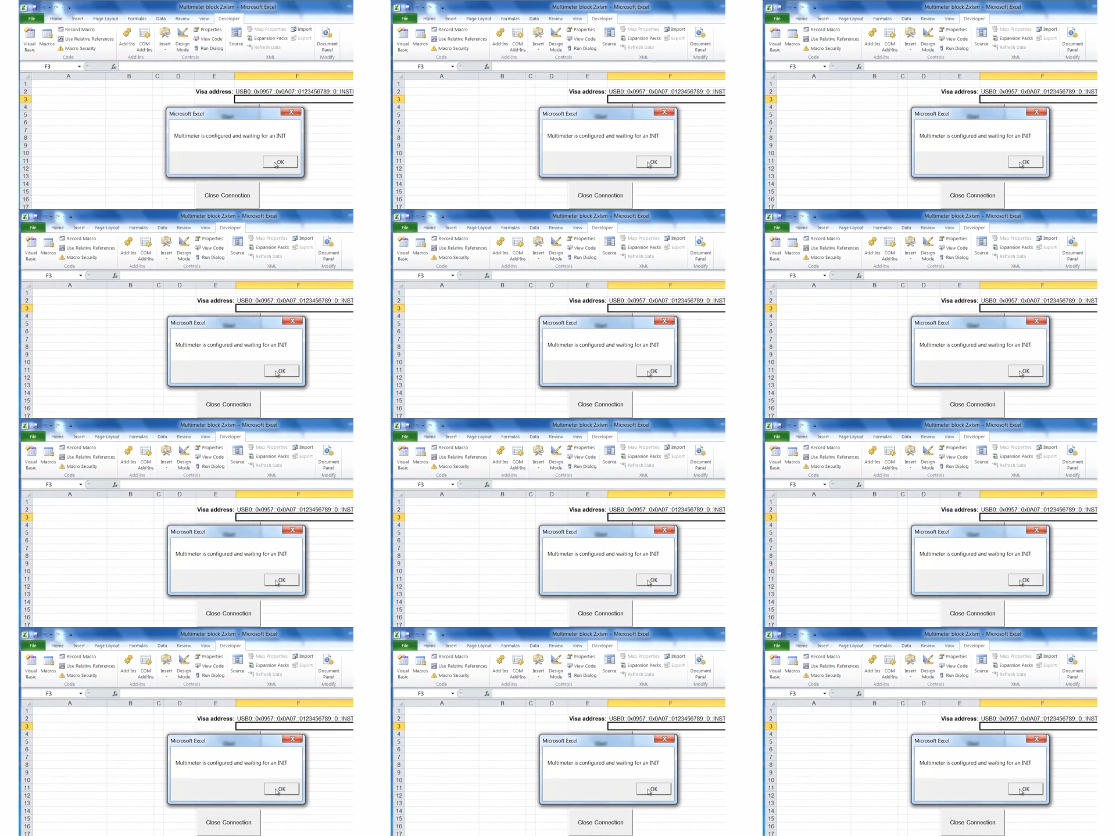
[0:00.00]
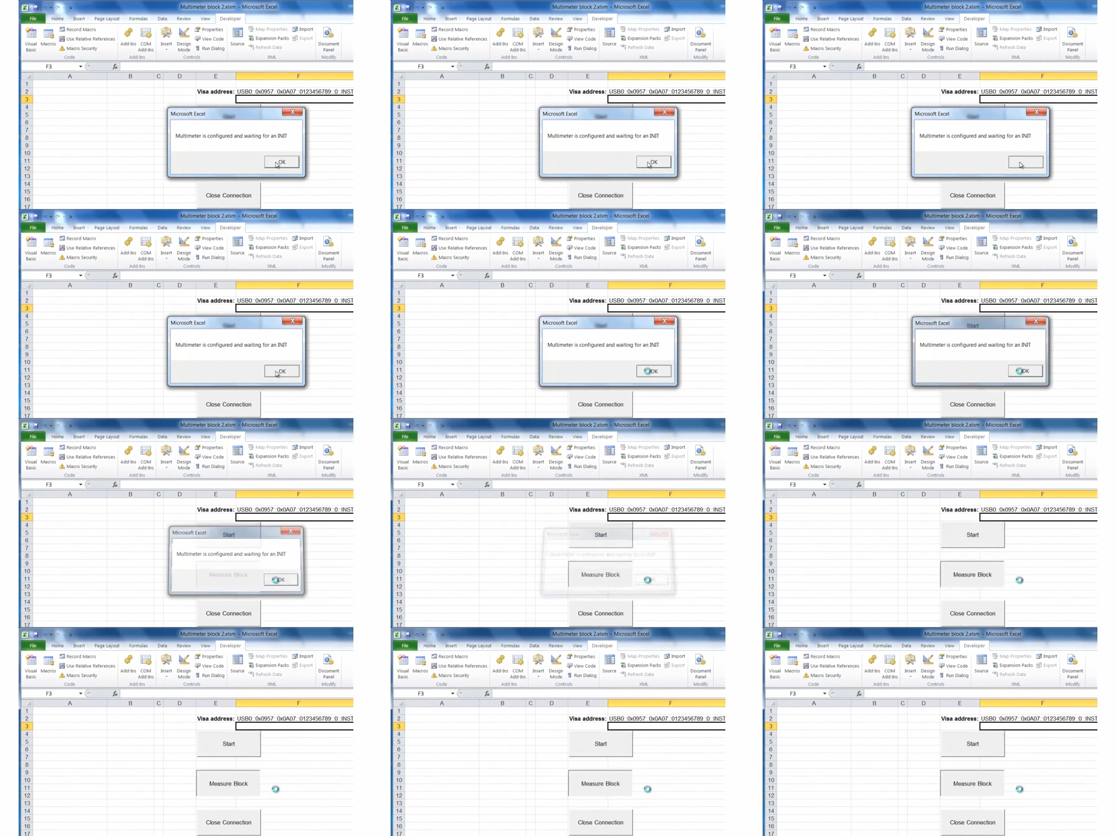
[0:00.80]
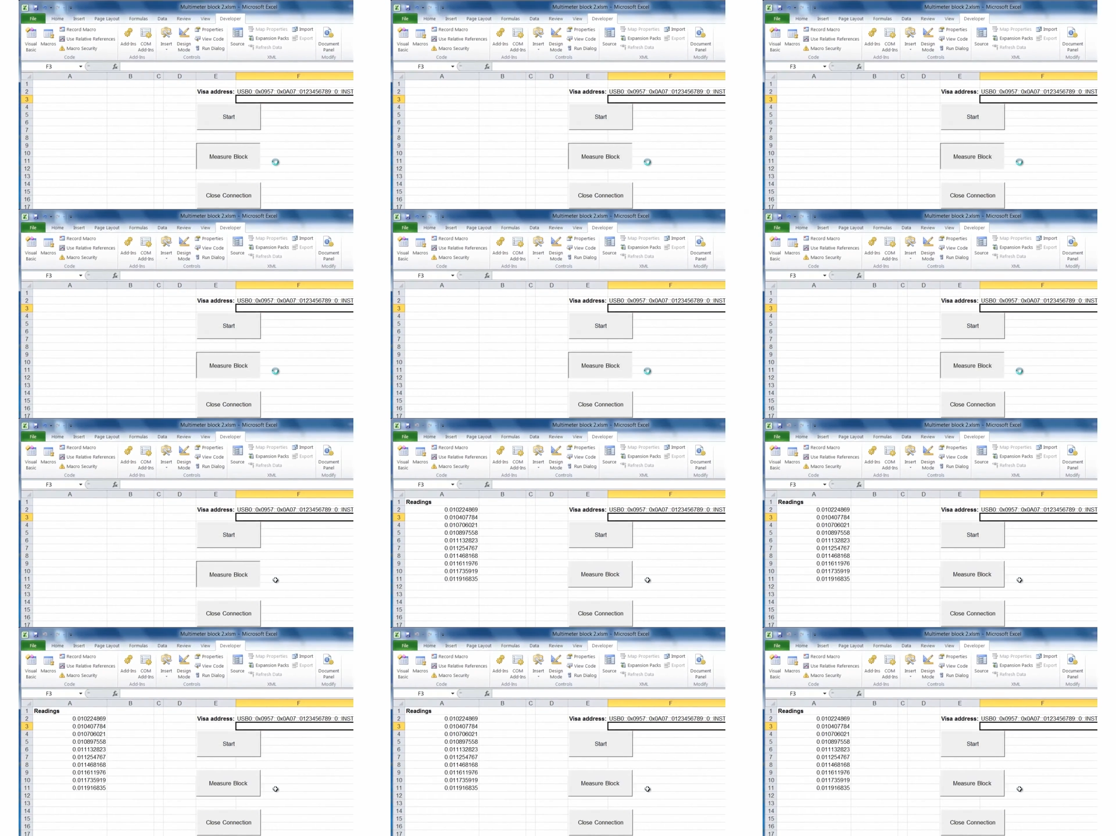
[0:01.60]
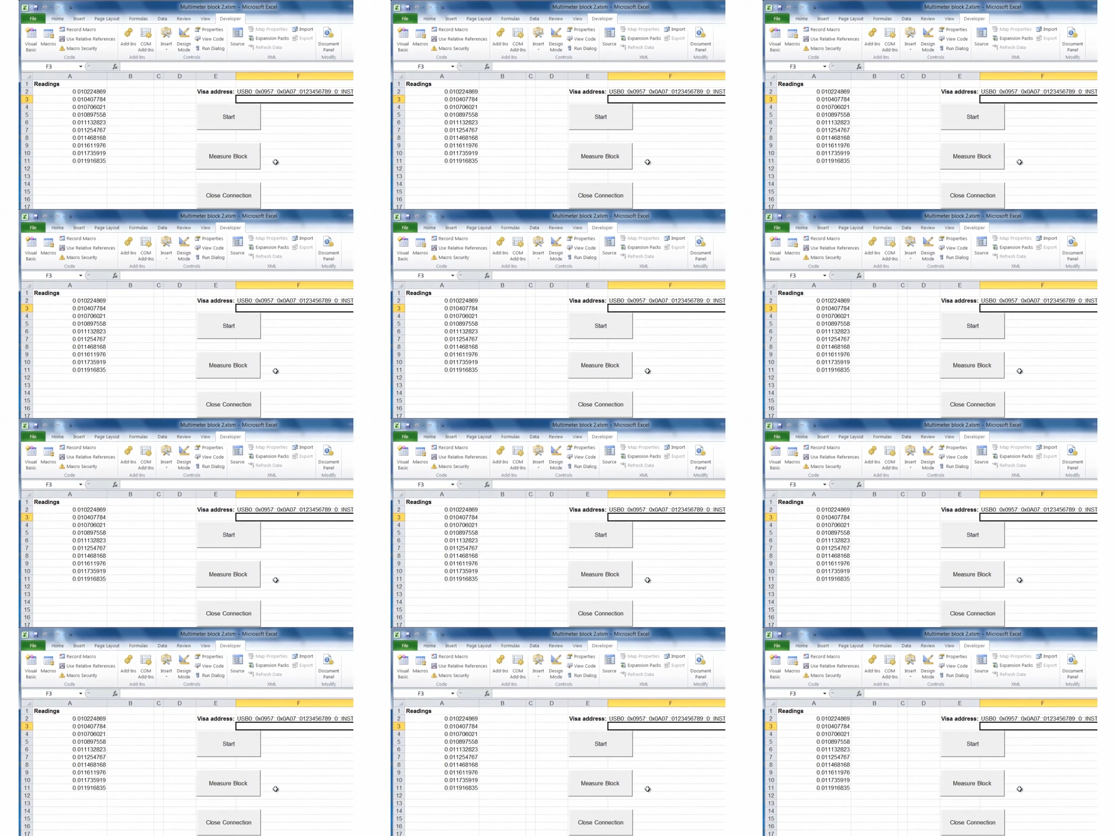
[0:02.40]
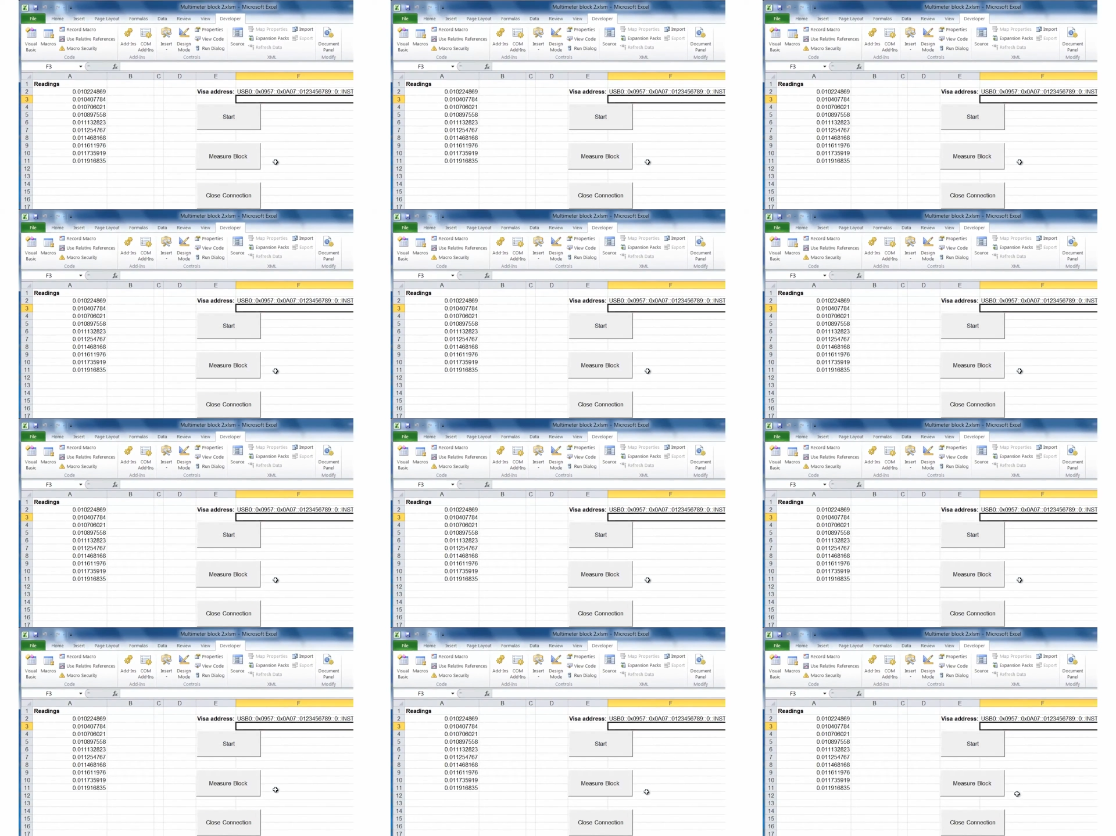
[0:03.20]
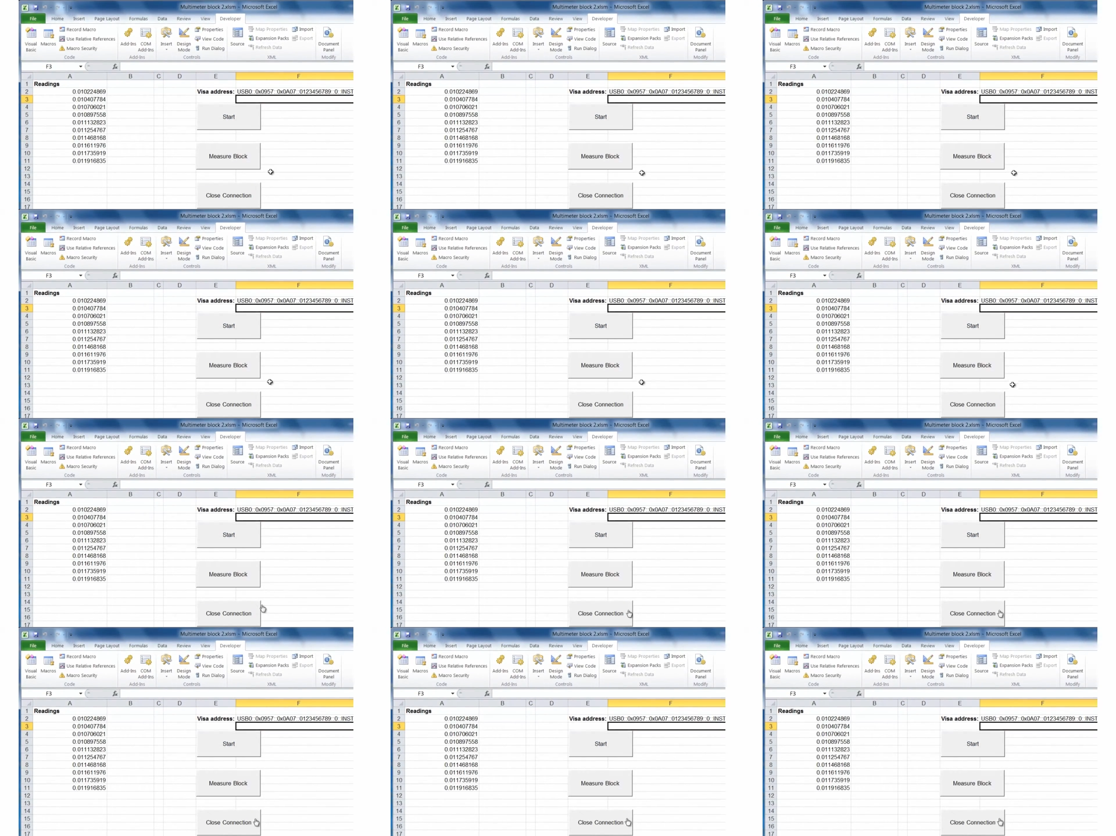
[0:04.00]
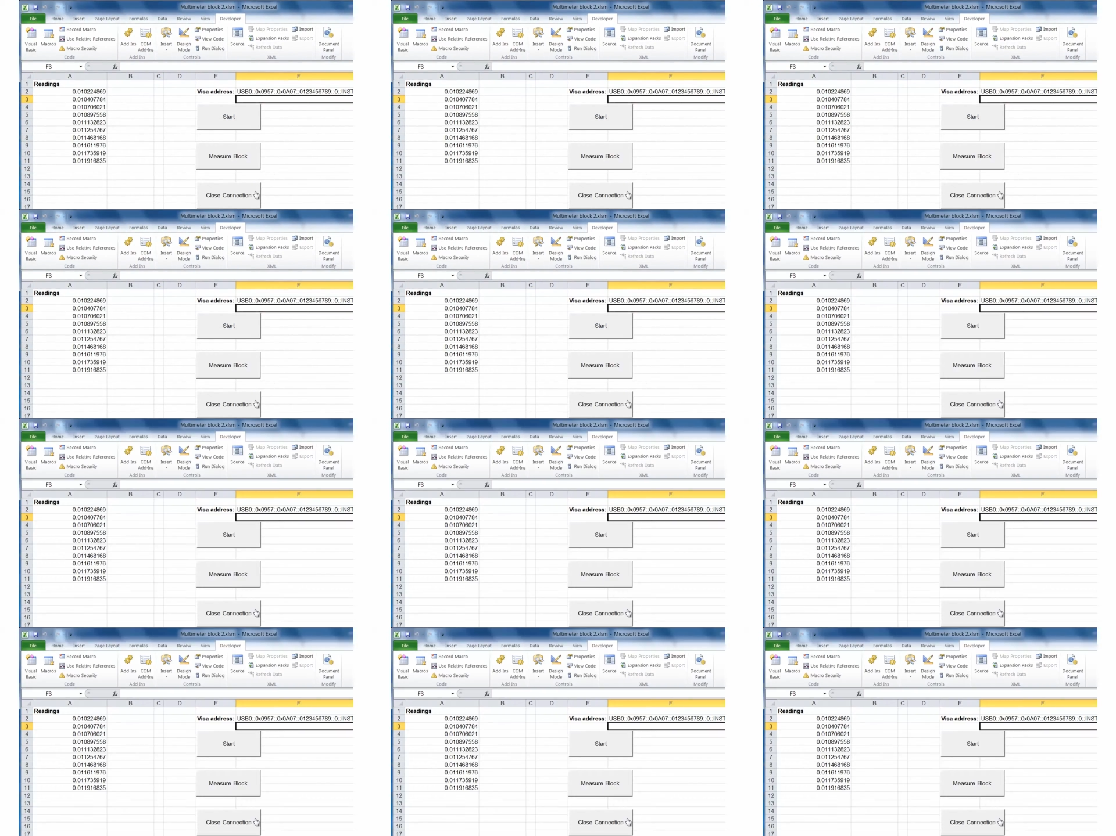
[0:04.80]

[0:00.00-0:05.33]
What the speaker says: Nobody's mouth can be seen.